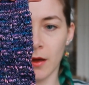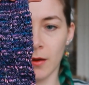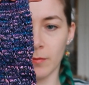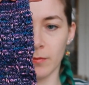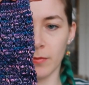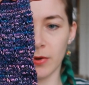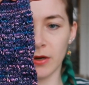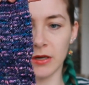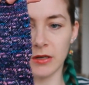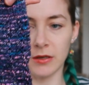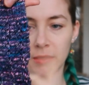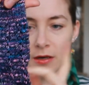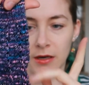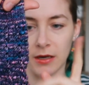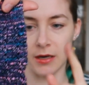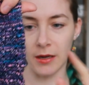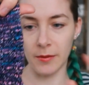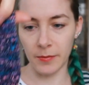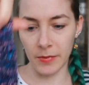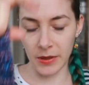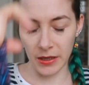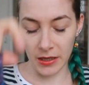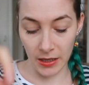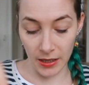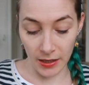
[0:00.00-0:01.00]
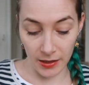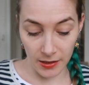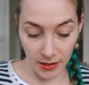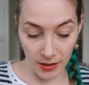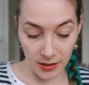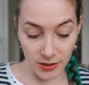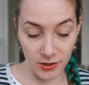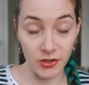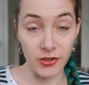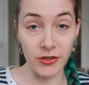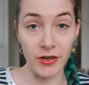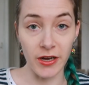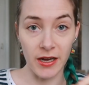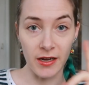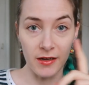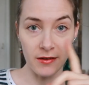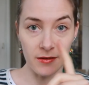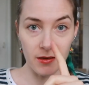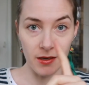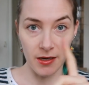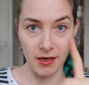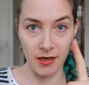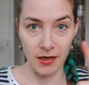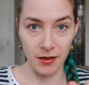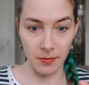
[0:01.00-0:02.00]
But let me get into that
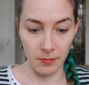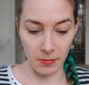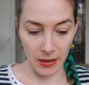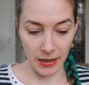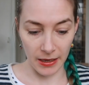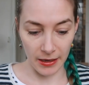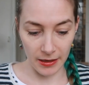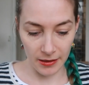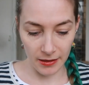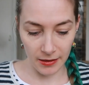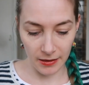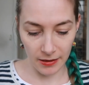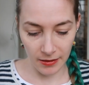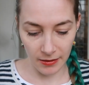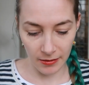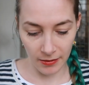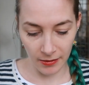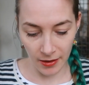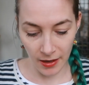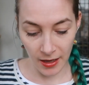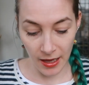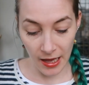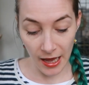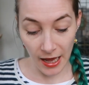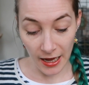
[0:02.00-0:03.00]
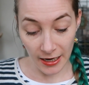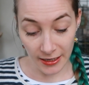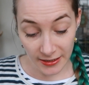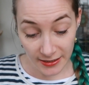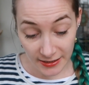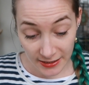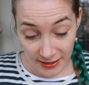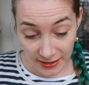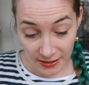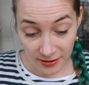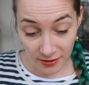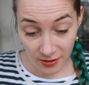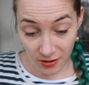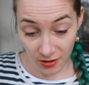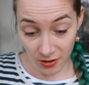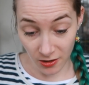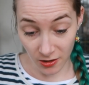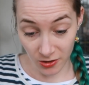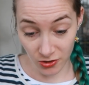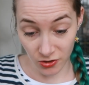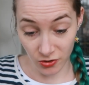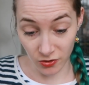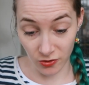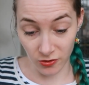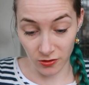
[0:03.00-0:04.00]
in a minute. I did
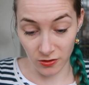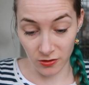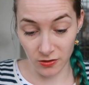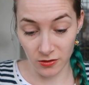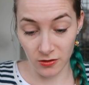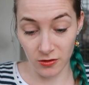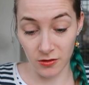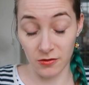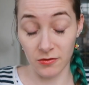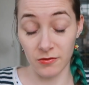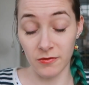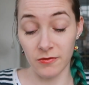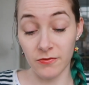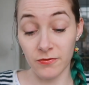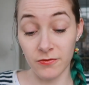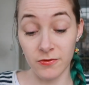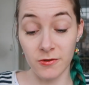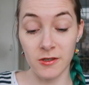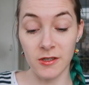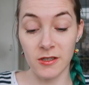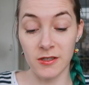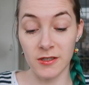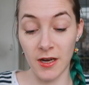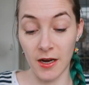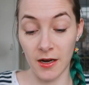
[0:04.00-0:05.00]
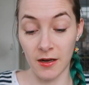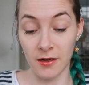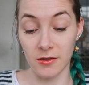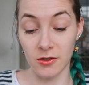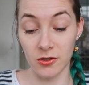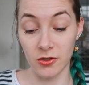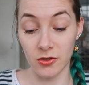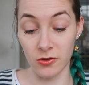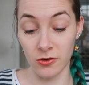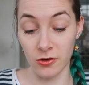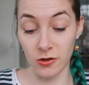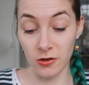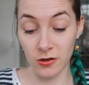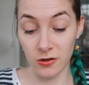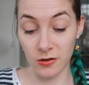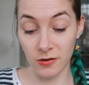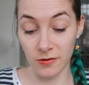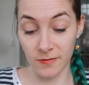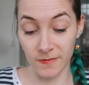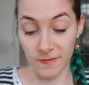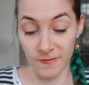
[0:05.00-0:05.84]
cast on for the second sock.